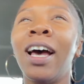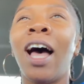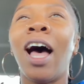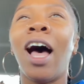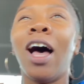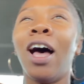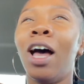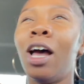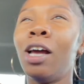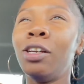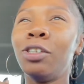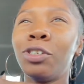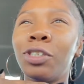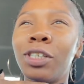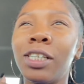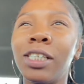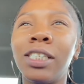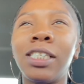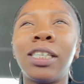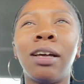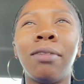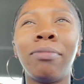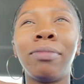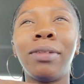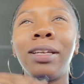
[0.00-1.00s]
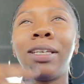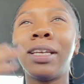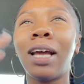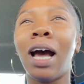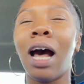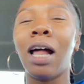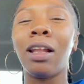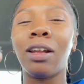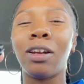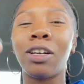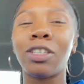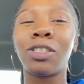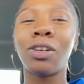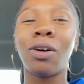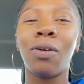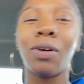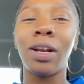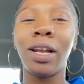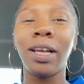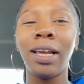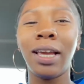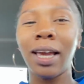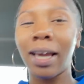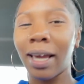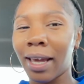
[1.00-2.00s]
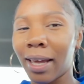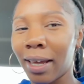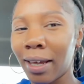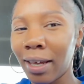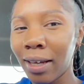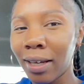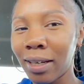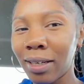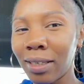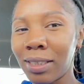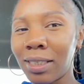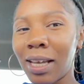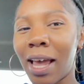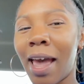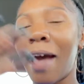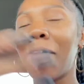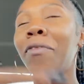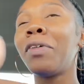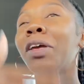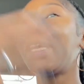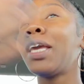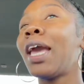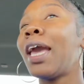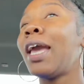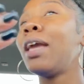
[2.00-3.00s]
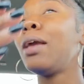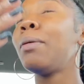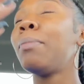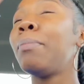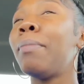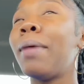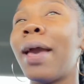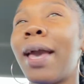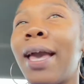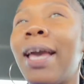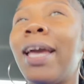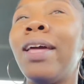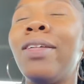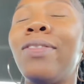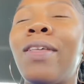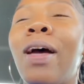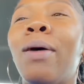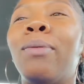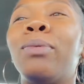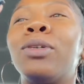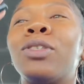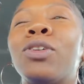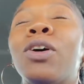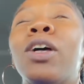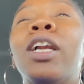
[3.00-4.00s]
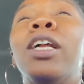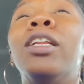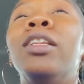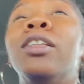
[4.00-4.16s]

a hundred and something dollars on a cake to have a cake made that was gonna